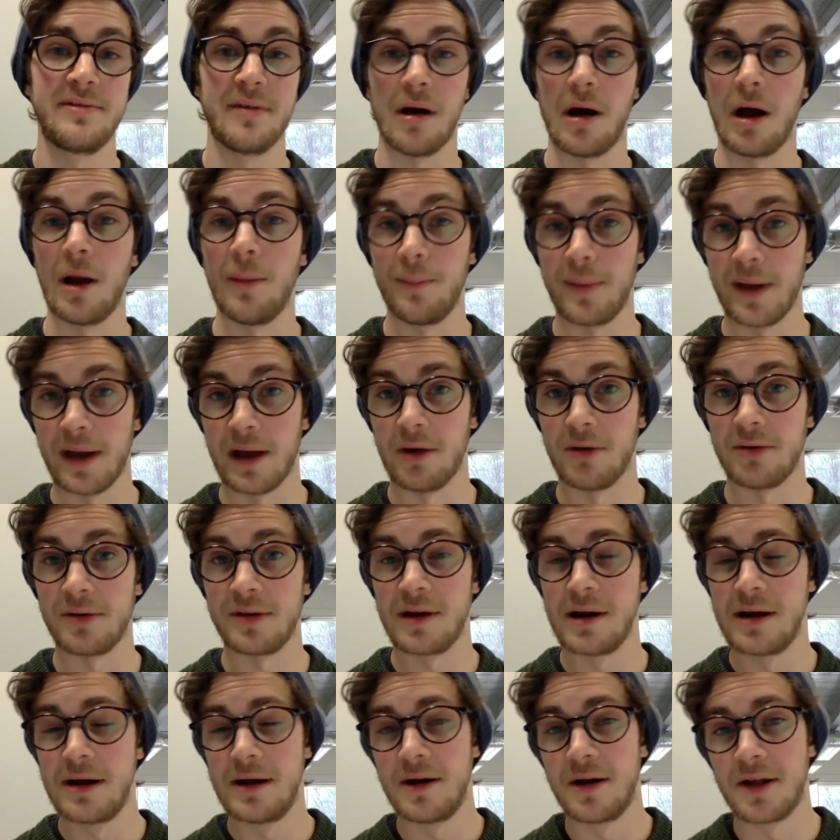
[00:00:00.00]
time-bound.
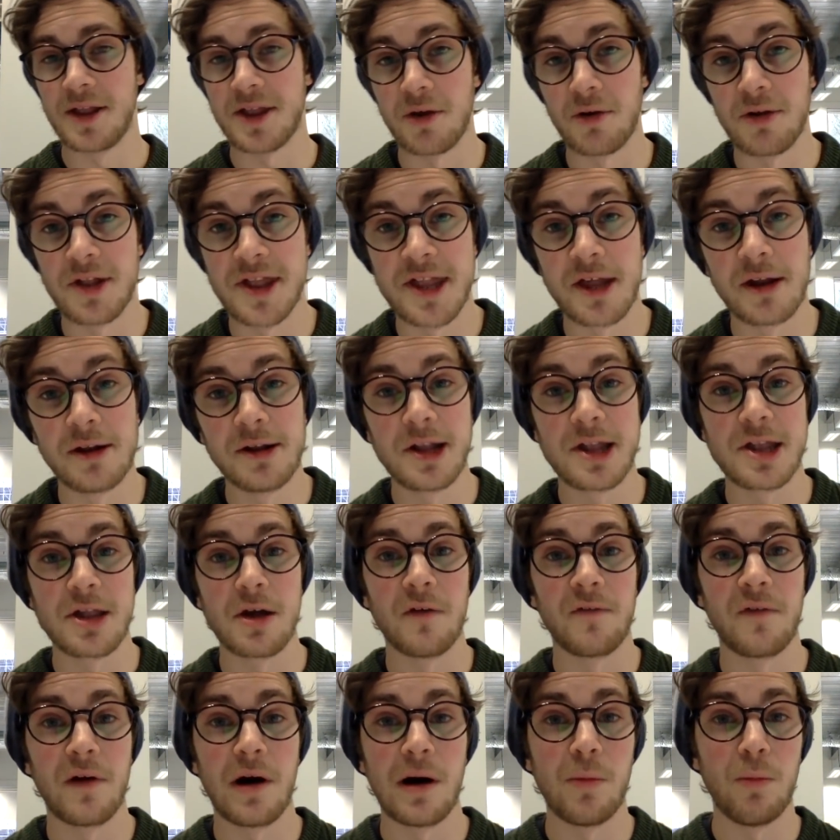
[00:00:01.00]
So set
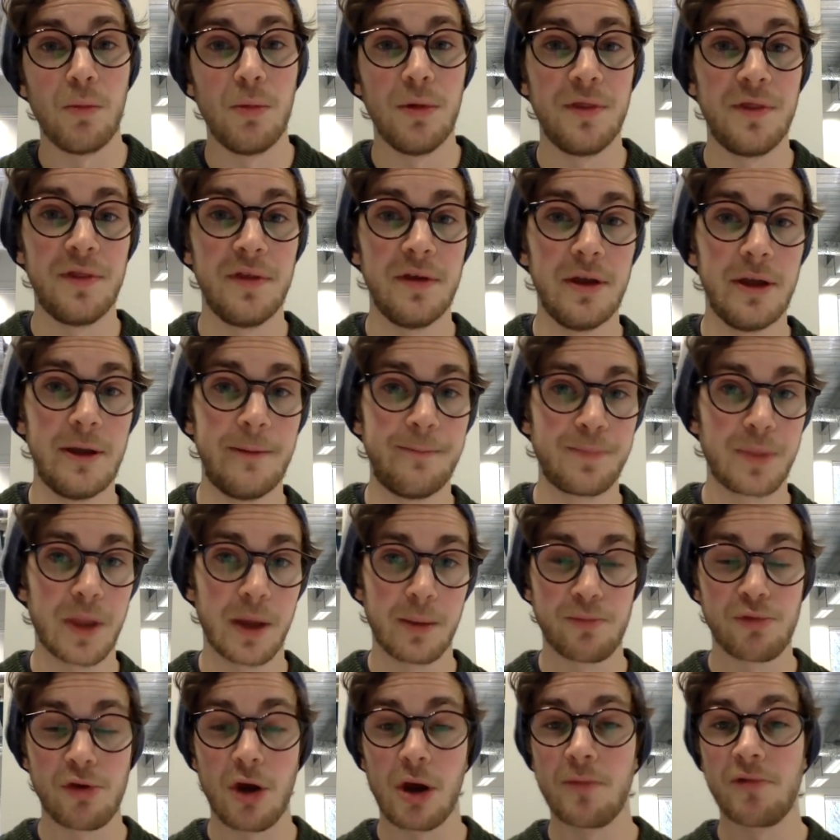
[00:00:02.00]
yourself up with the
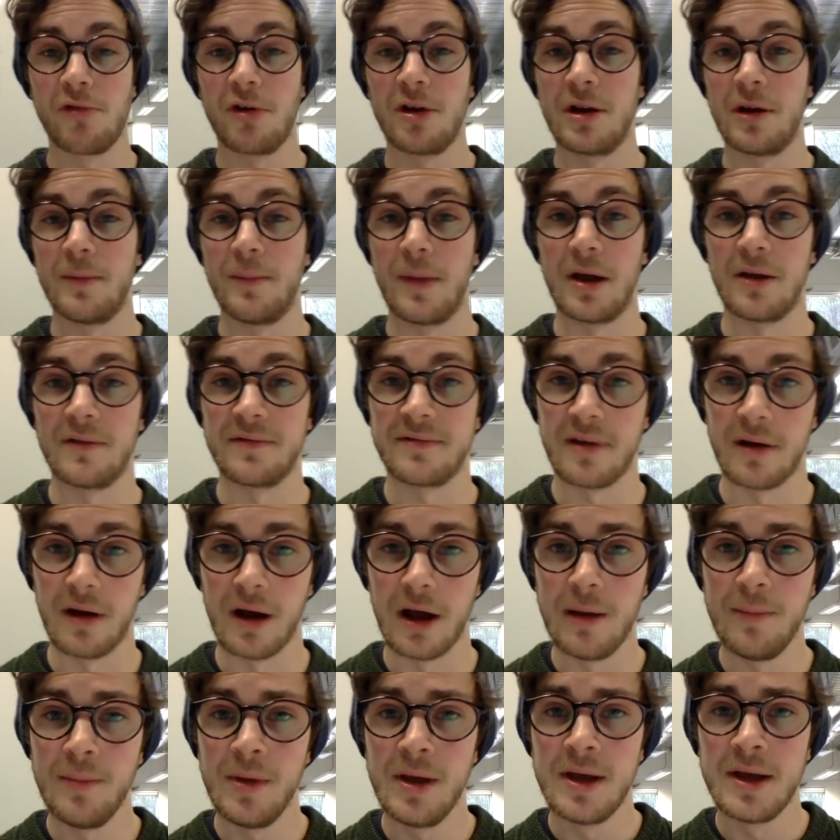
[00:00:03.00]
appropriate amount of
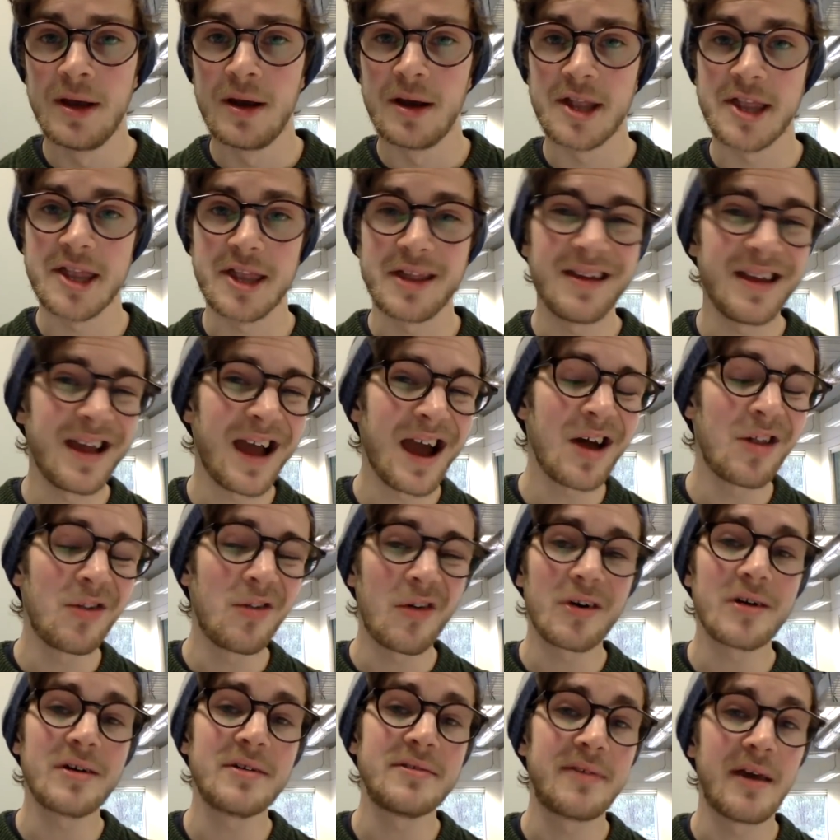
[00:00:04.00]
time. See how
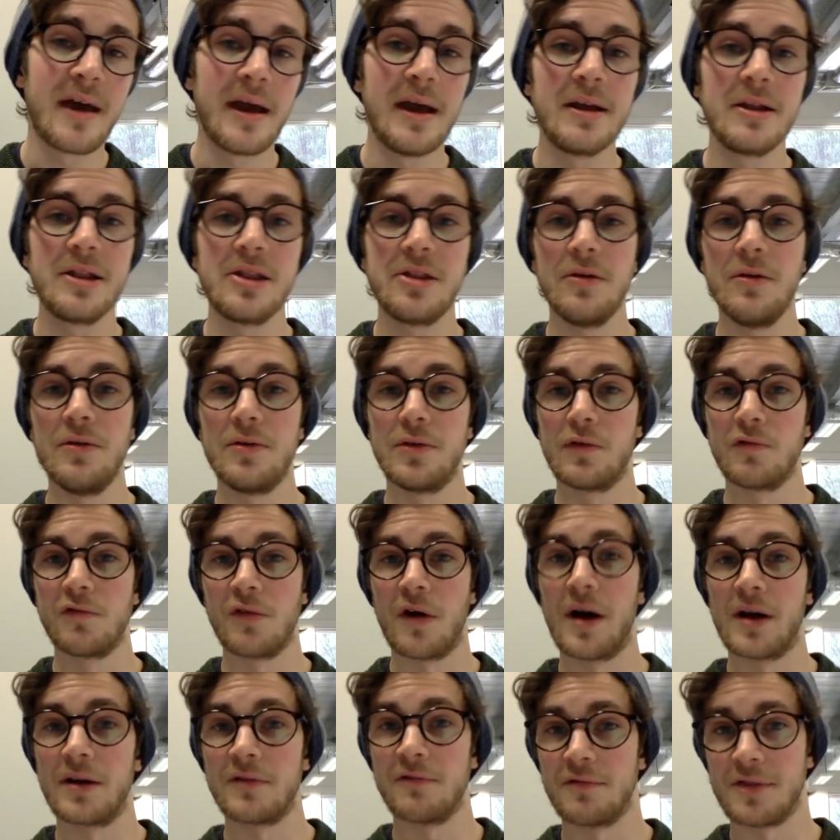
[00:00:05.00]
long it takes you to
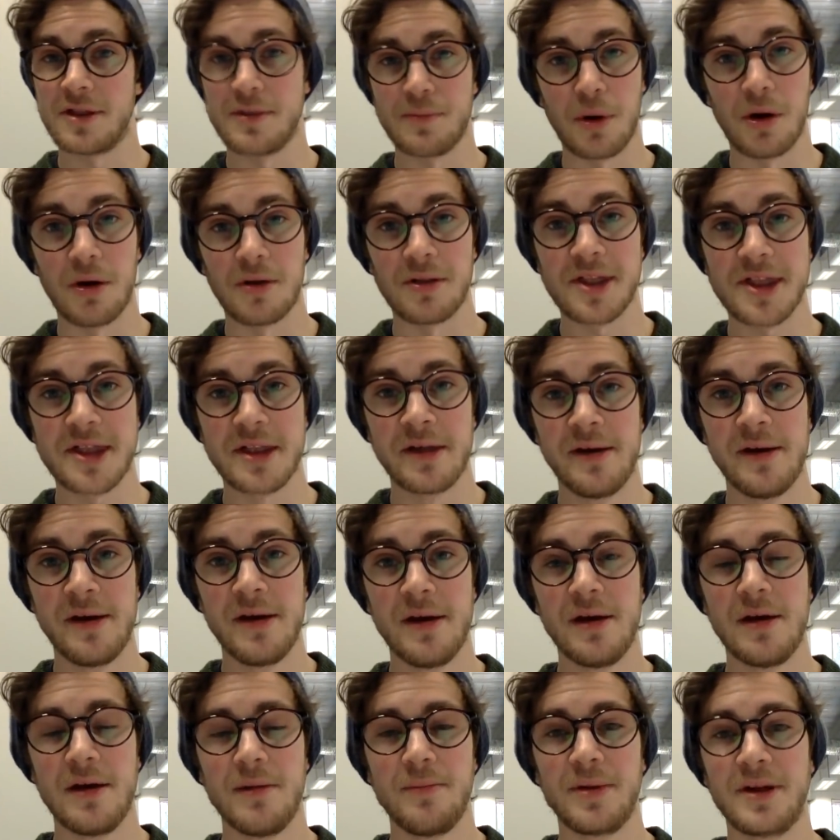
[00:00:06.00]
write a response.
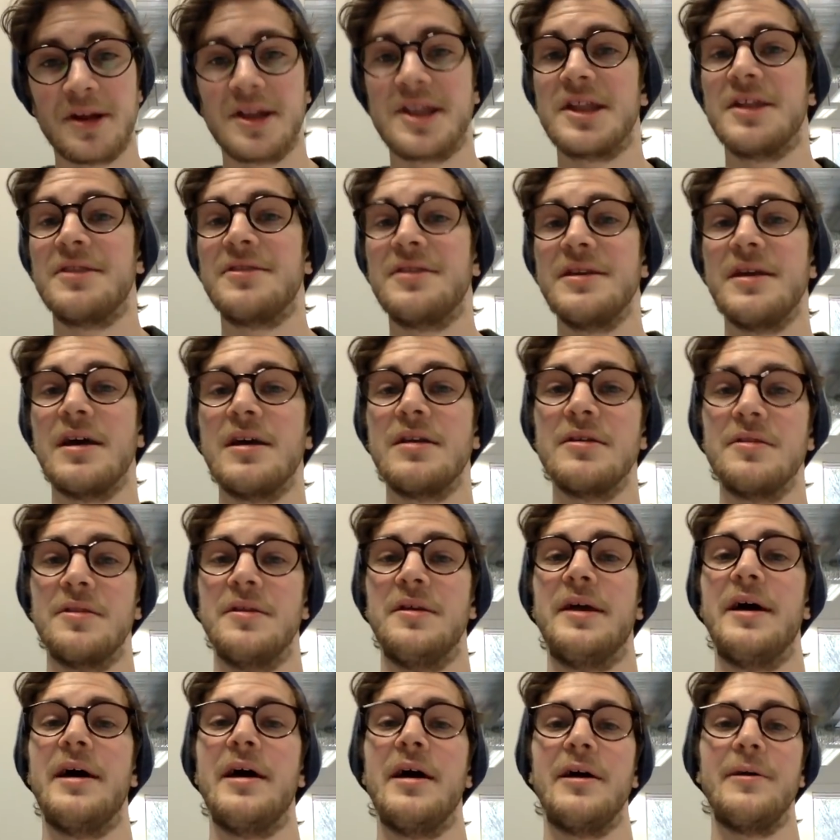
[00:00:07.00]
Because at the end of
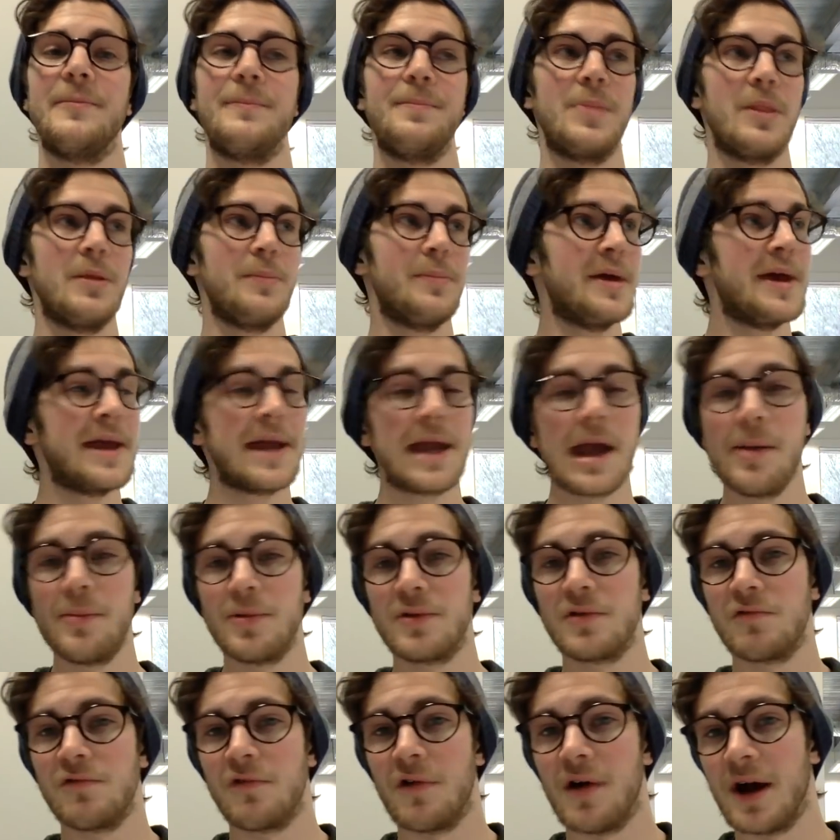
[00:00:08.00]
the day, being able
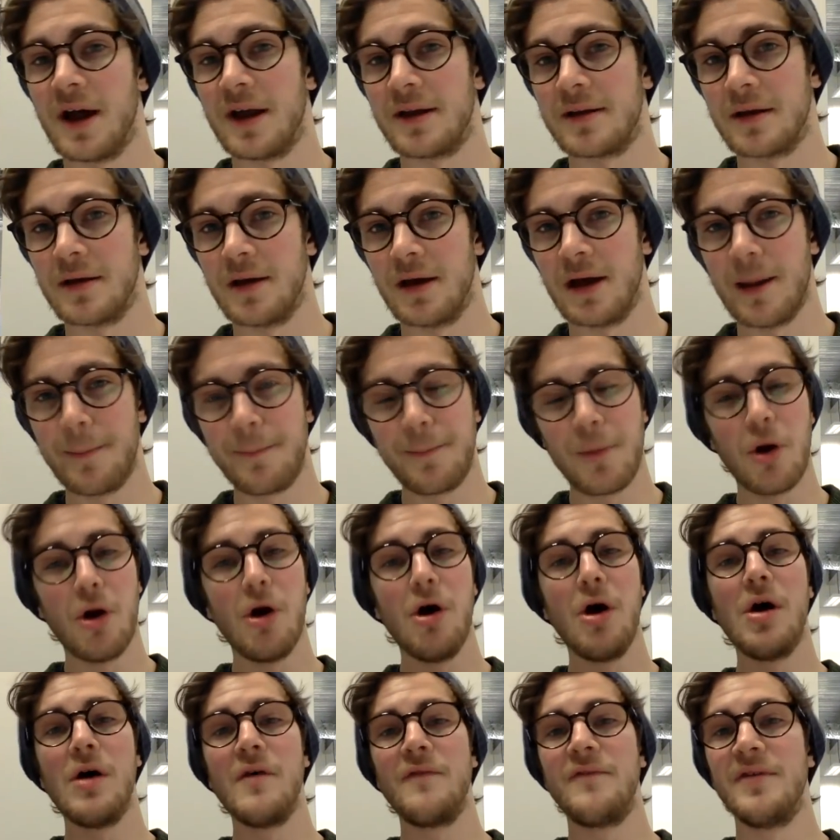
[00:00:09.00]
to write a
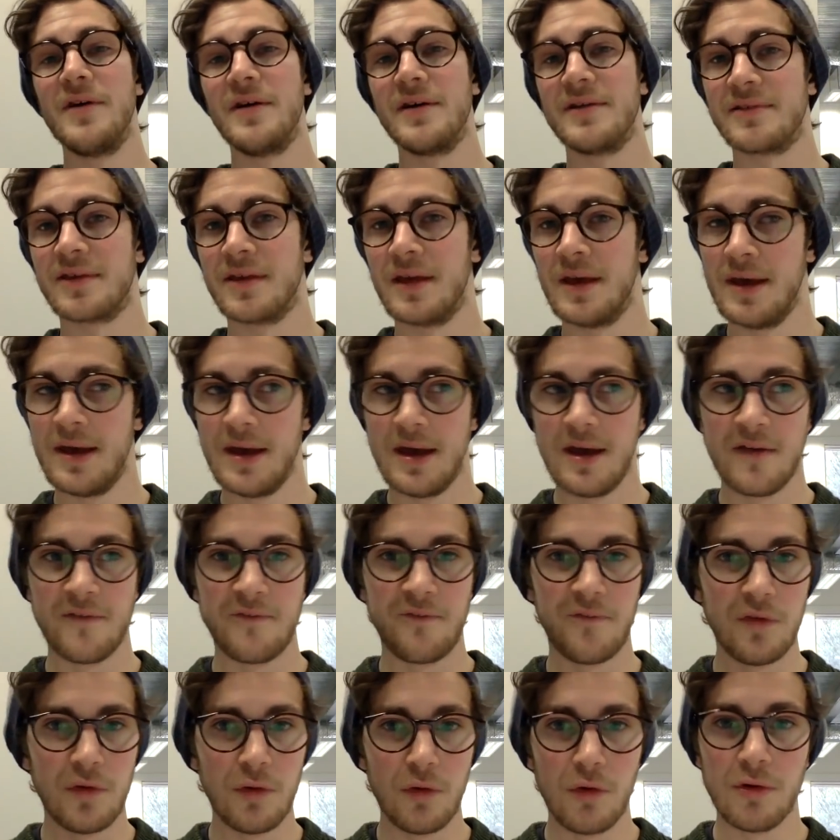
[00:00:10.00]
perfect,
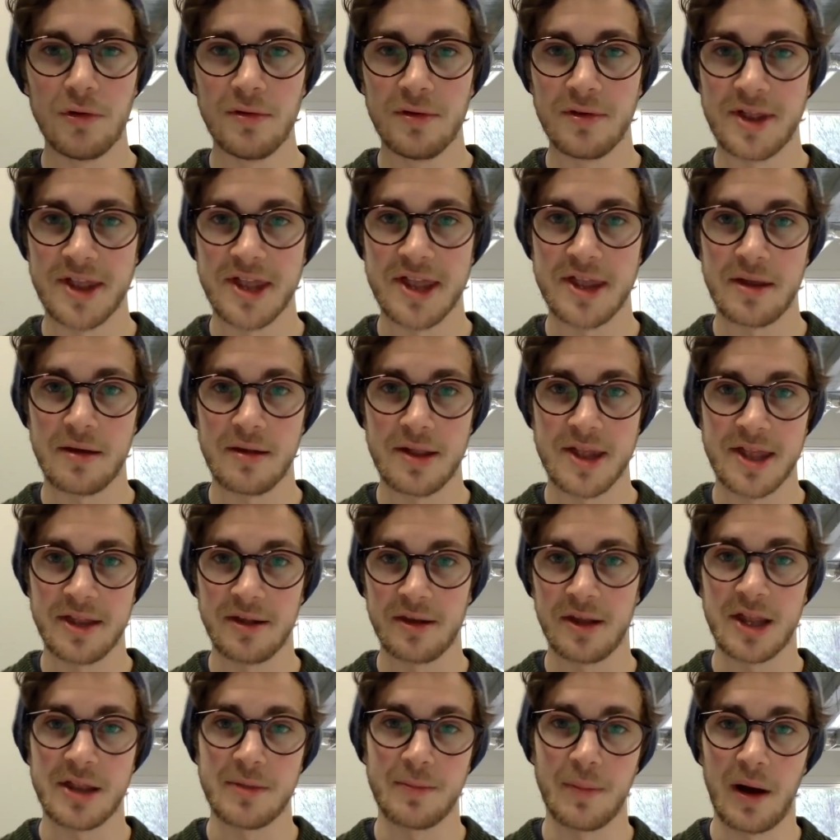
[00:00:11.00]
flawless
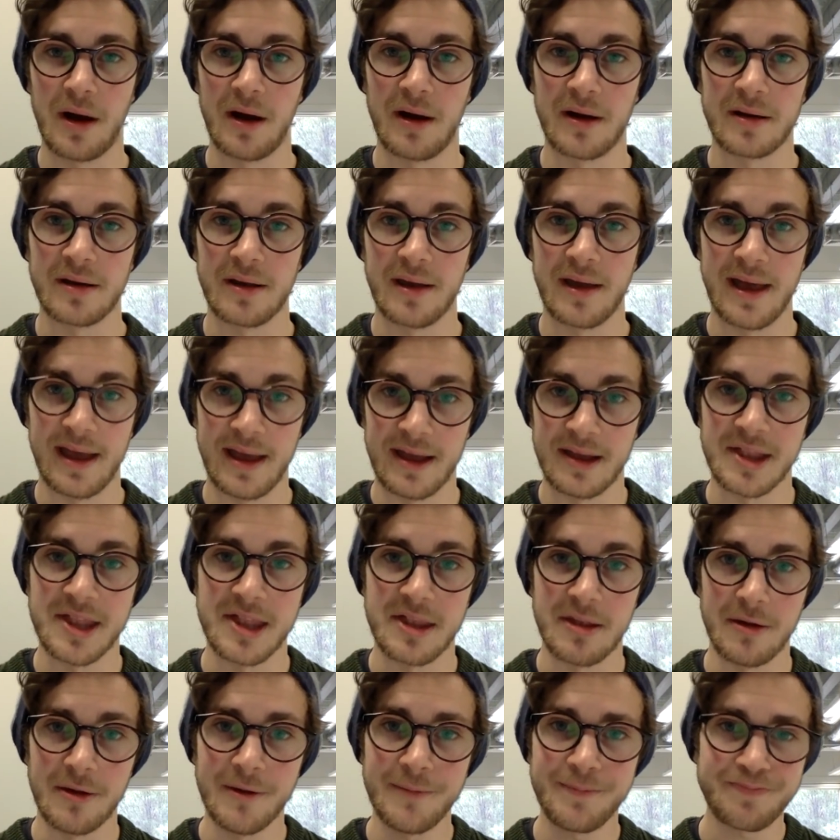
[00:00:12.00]
6-mark
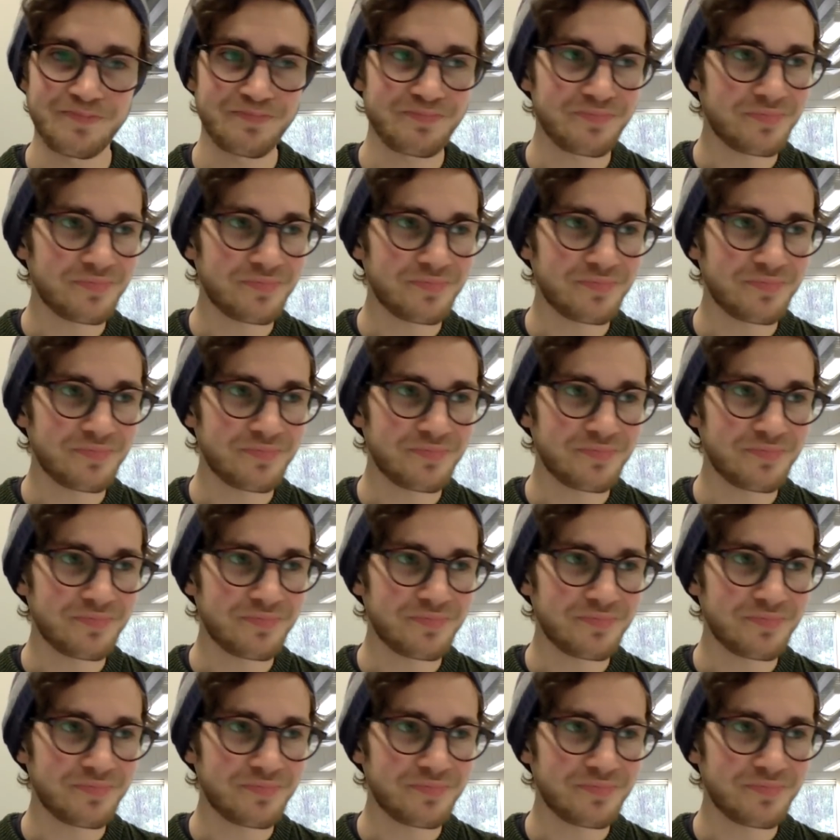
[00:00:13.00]
answer,